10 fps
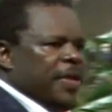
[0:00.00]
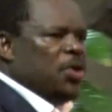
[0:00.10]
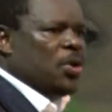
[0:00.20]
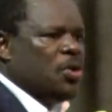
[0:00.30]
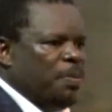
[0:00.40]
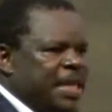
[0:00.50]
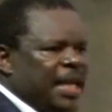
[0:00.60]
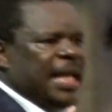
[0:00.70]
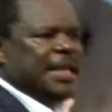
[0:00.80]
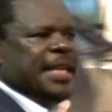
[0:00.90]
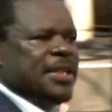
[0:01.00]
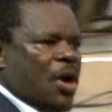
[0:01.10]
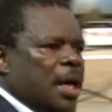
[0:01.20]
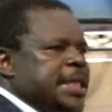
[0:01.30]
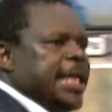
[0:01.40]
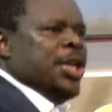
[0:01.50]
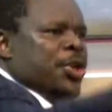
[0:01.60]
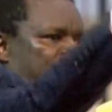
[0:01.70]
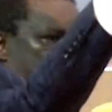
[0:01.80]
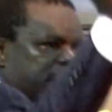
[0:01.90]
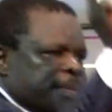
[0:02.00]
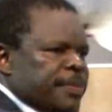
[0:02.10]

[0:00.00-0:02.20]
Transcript: know the YouTube thing that says continue.